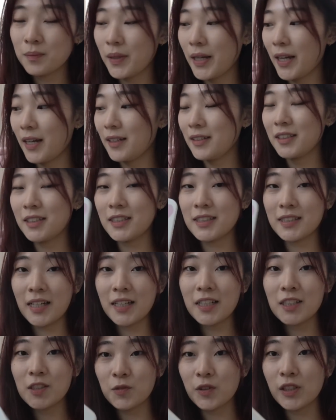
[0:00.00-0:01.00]
but yeah, the
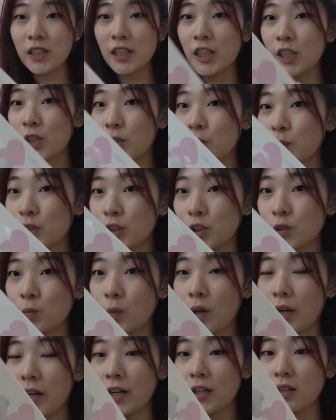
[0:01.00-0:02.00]
design is really cute, which is
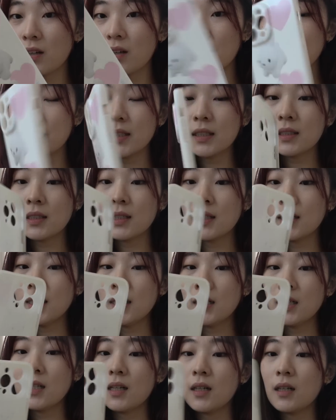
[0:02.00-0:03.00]
why I got it.
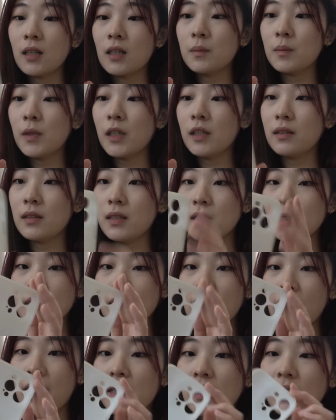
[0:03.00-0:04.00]
It does
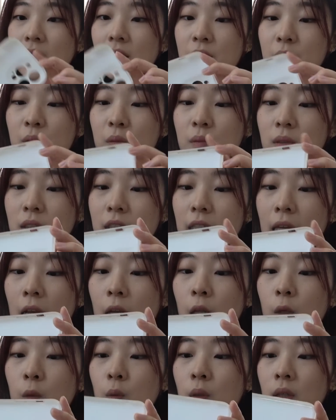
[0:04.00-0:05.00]
get a little
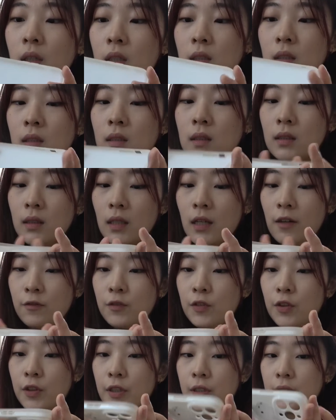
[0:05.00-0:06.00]
yellow
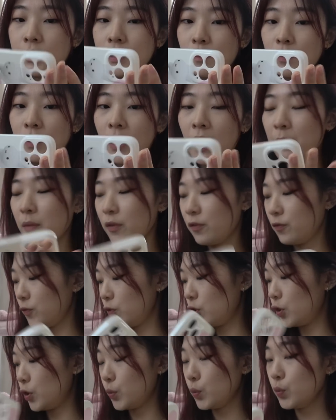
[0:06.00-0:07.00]
after some time of
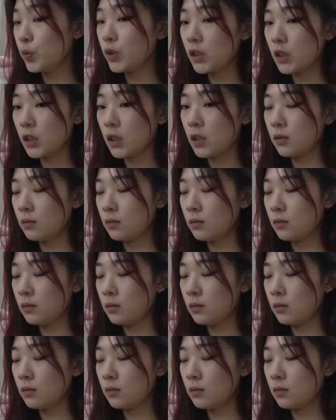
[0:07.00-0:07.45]
use.